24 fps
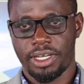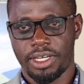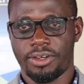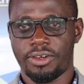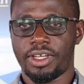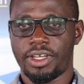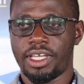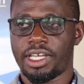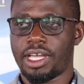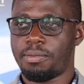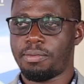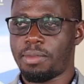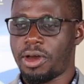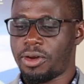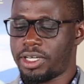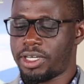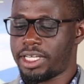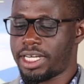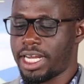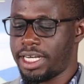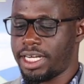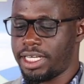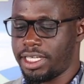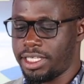are talking
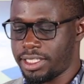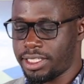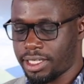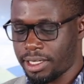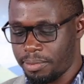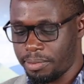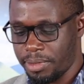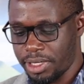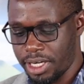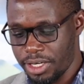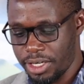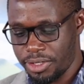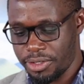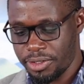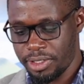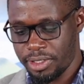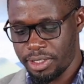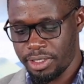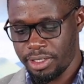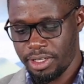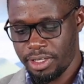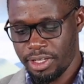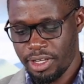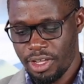about
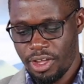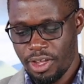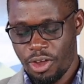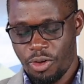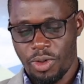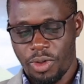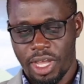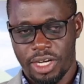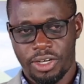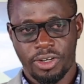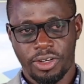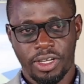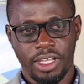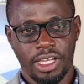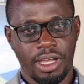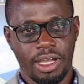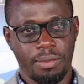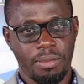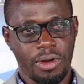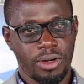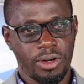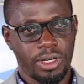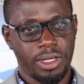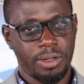non-discrimination, we are talking
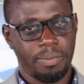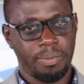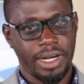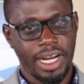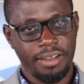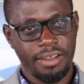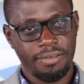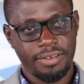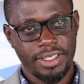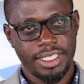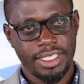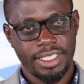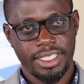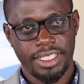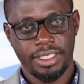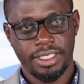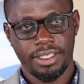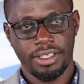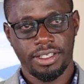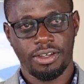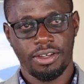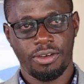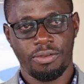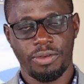about privacy,
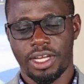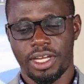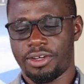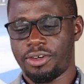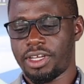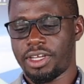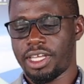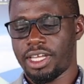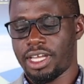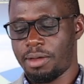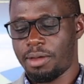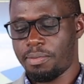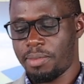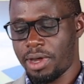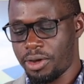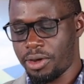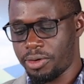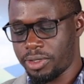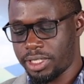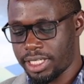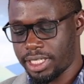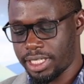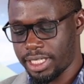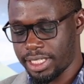we are talking
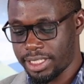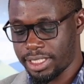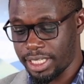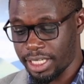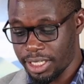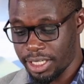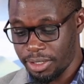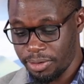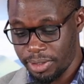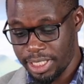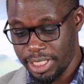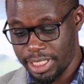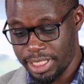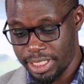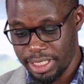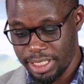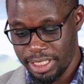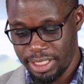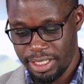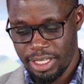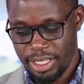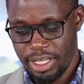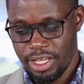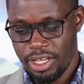about
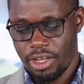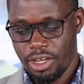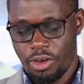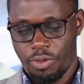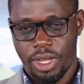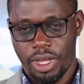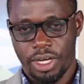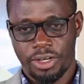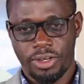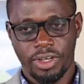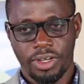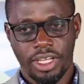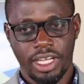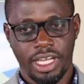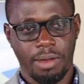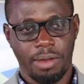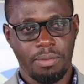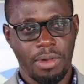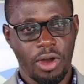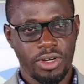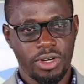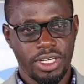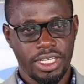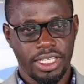security, we are talking
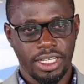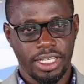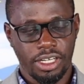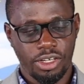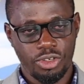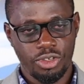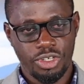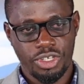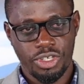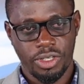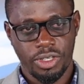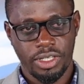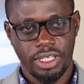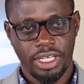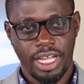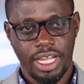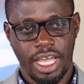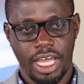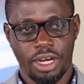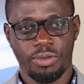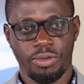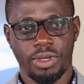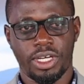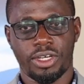about inclusion,
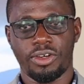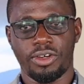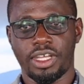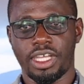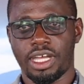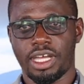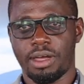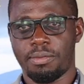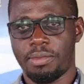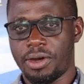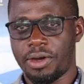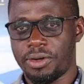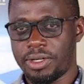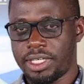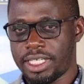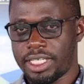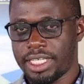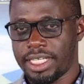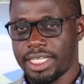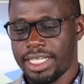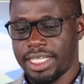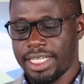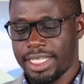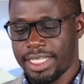and we are talking about
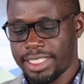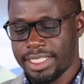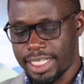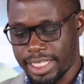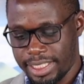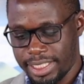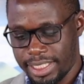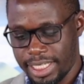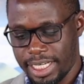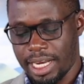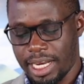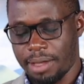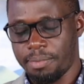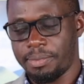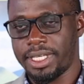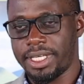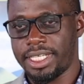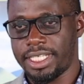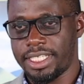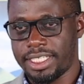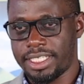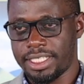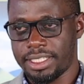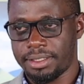
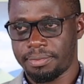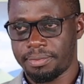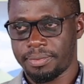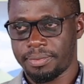sustainability.